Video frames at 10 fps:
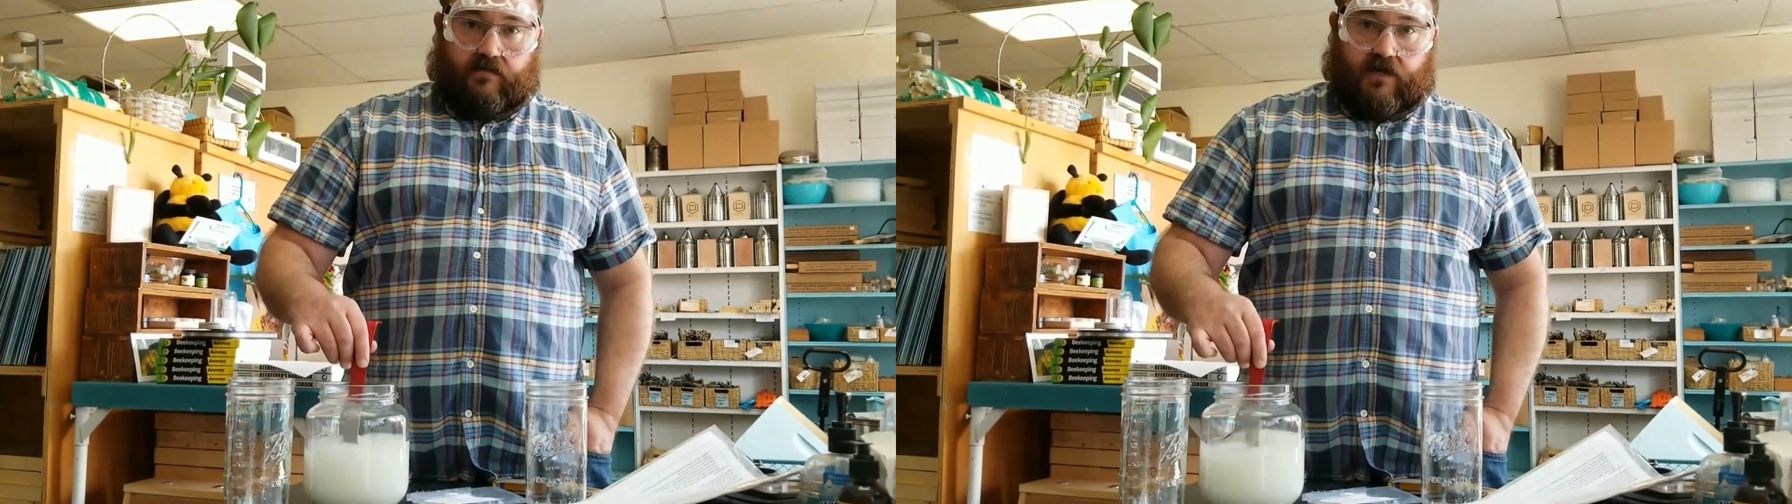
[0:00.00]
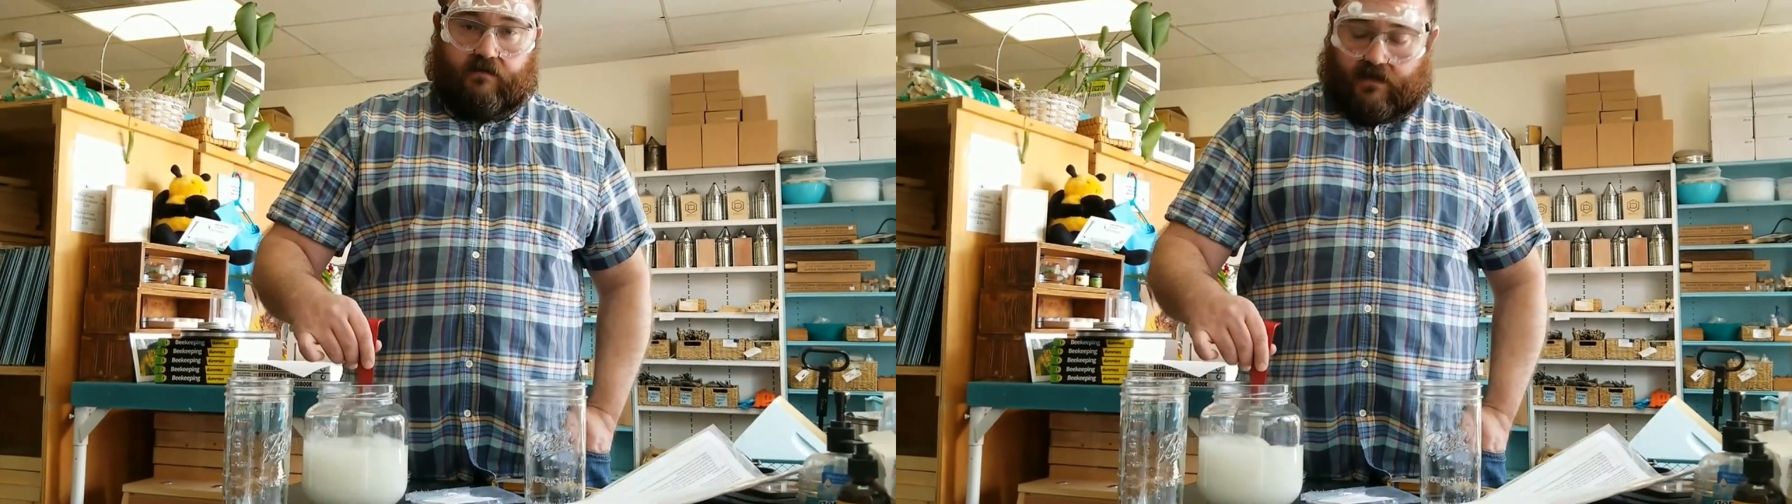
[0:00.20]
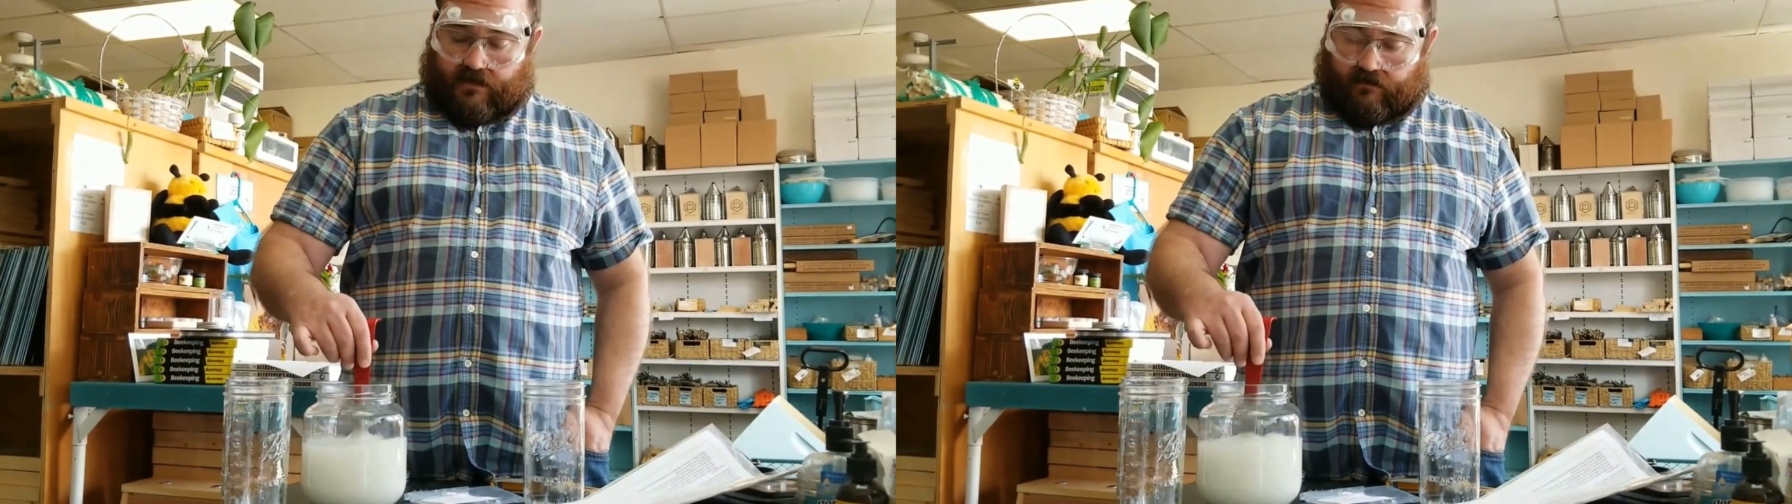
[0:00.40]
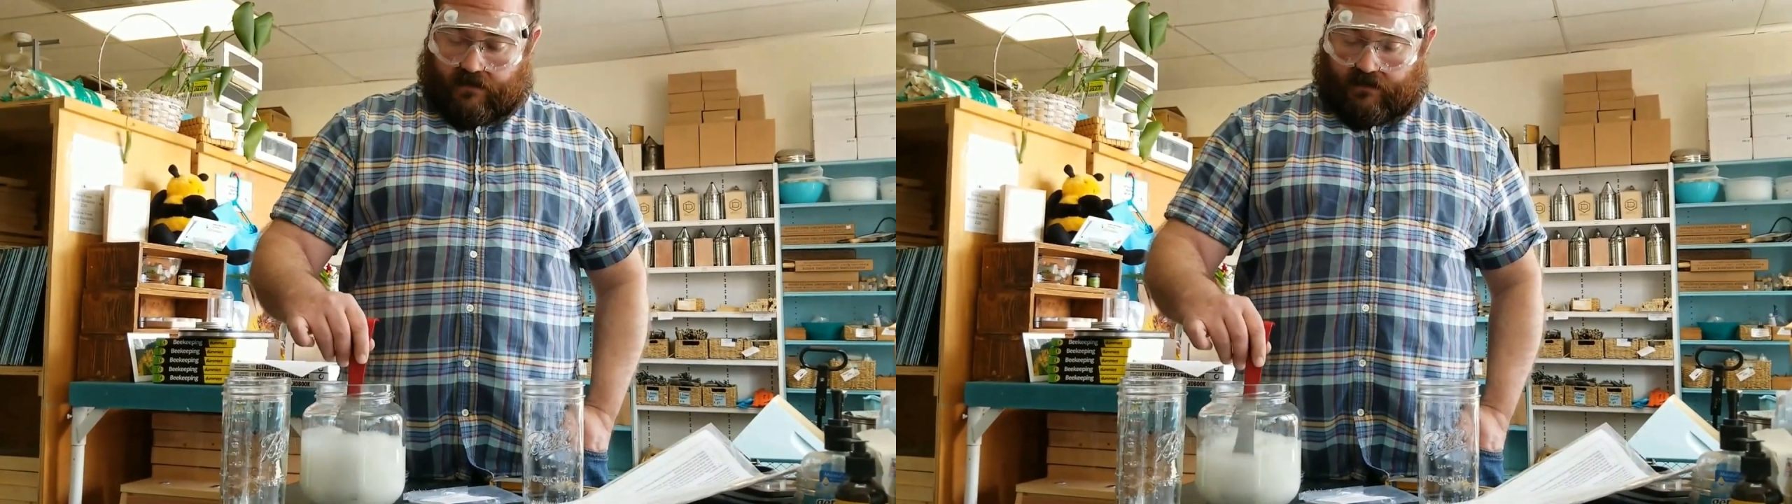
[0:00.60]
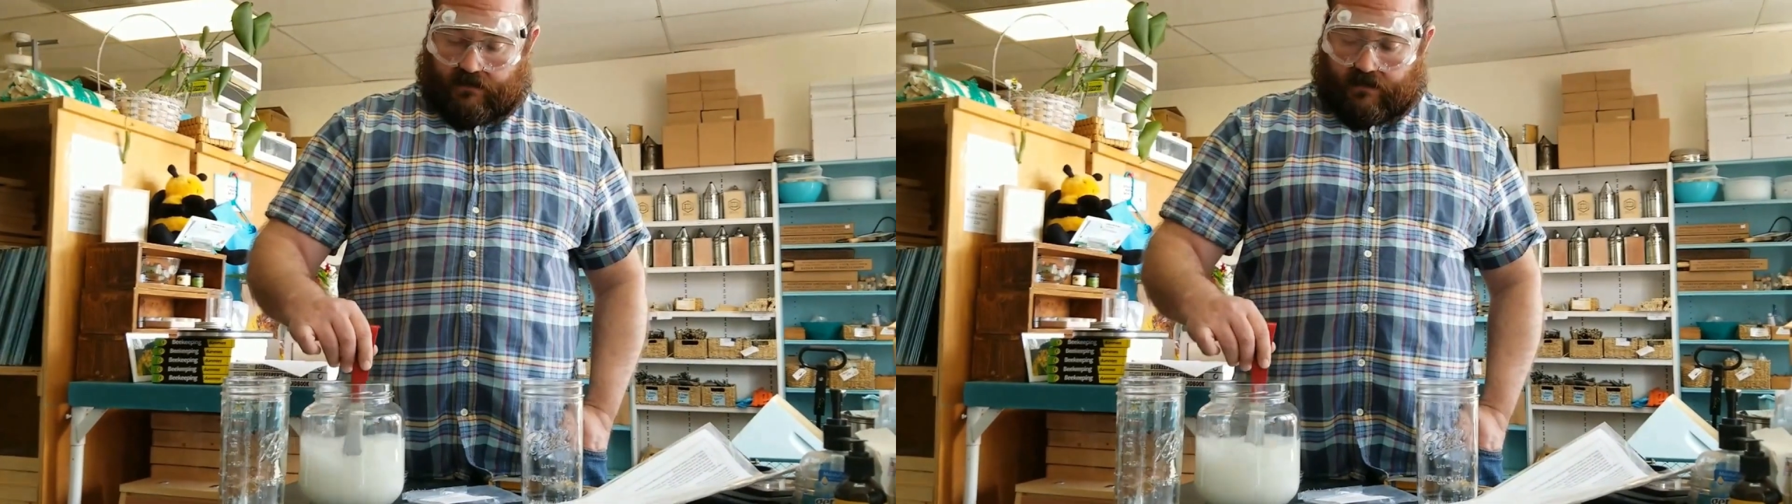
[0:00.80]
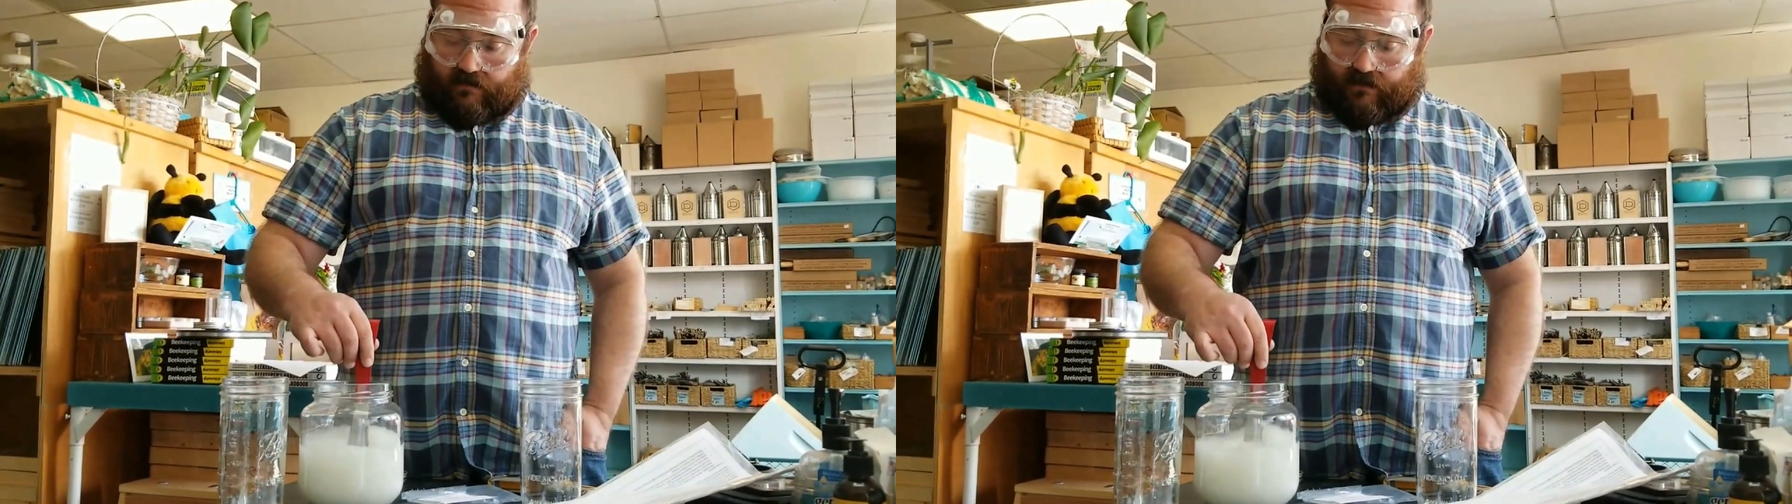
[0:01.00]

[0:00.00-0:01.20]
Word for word: Pretty much I'm going to just keep